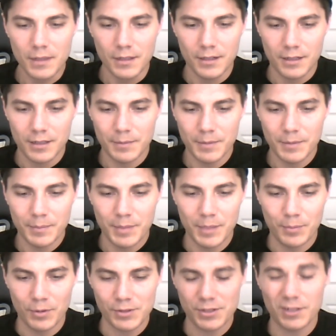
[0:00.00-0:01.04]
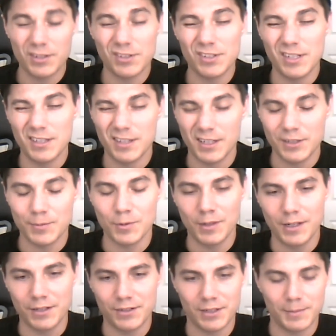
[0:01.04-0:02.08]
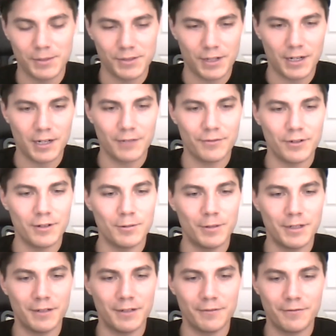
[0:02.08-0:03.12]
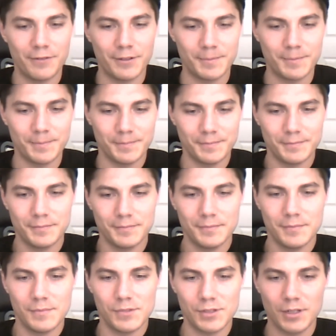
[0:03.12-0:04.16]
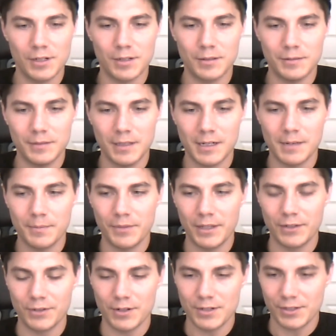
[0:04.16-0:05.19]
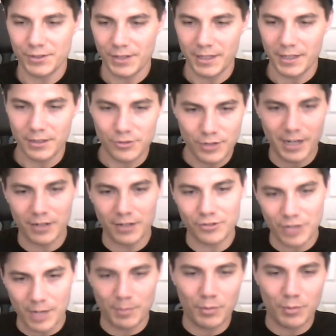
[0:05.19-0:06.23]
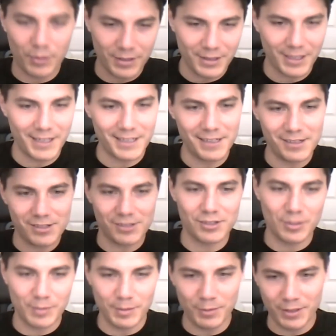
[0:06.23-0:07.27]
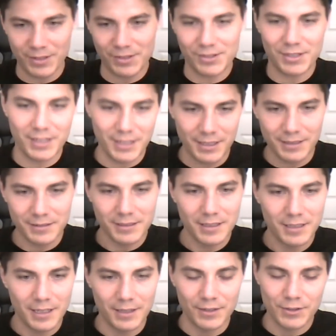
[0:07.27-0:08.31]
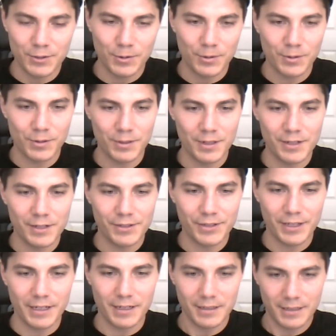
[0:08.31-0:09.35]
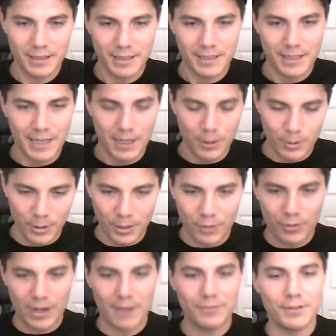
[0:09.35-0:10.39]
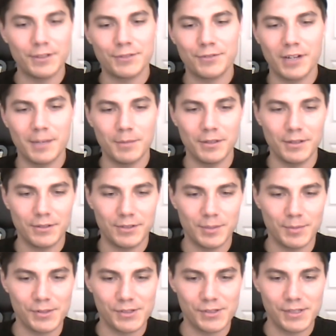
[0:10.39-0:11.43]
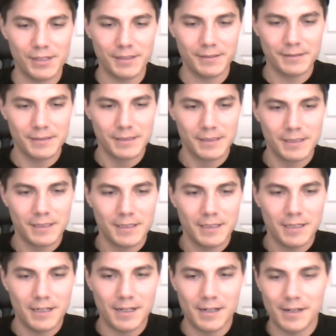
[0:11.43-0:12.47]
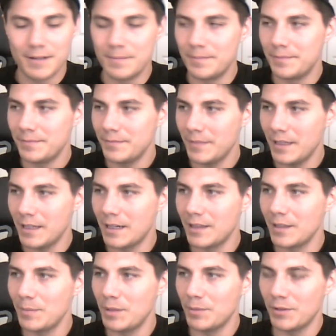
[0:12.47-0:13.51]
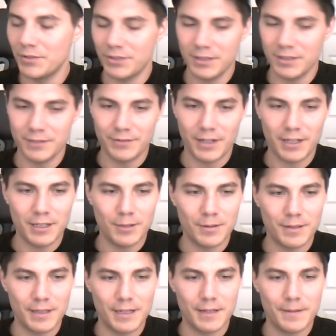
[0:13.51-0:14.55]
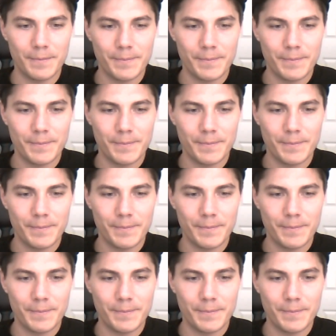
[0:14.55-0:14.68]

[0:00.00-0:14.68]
And people are starting to see things more like a cinematographer would in film. So things aren't just like drag and drop a point light just so people can see in this corridor. It's like, how can we craft this frame to look super sick? And I think people have seen the value in that.